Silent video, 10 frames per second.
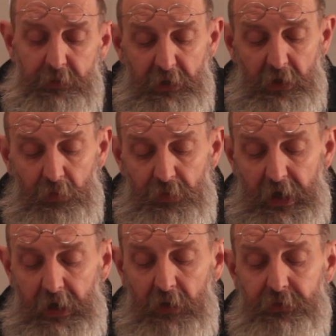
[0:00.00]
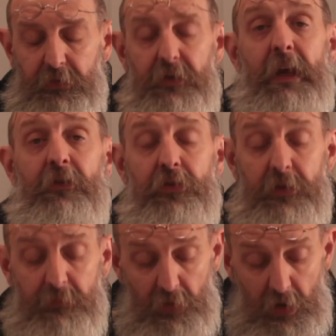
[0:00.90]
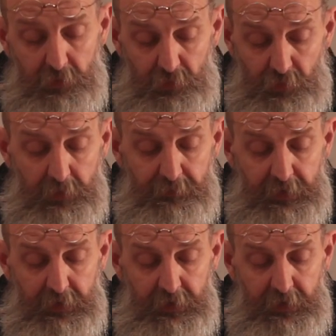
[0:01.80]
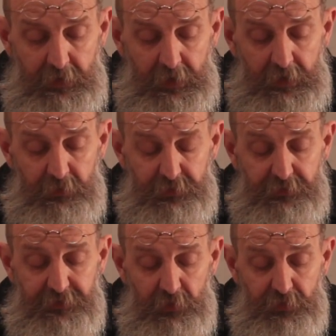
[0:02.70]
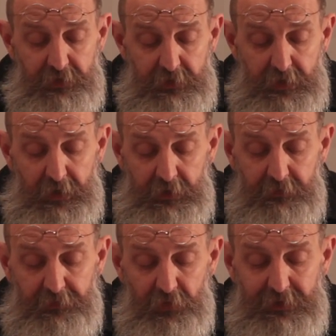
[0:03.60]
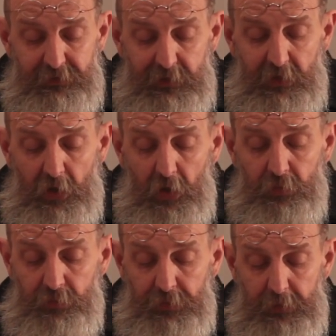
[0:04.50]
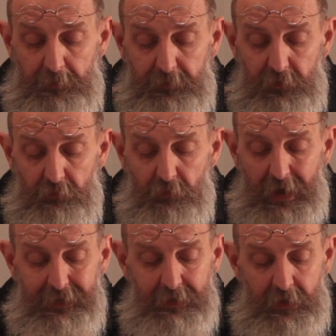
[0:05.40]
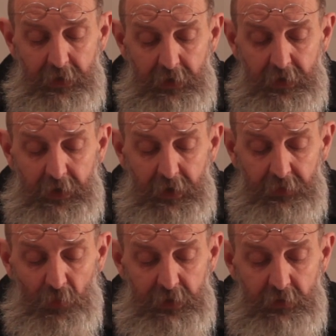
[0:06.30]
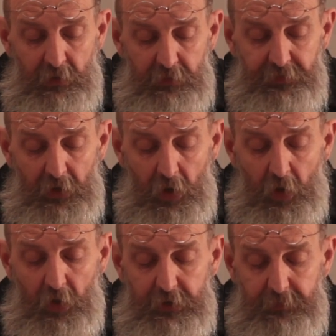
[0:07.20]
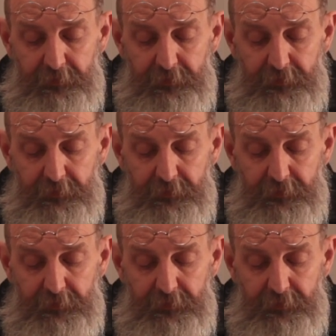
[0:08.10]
a big old house on the Antrim Road. And it was a filthy day, freezing cold, the rain and the wind off the lock.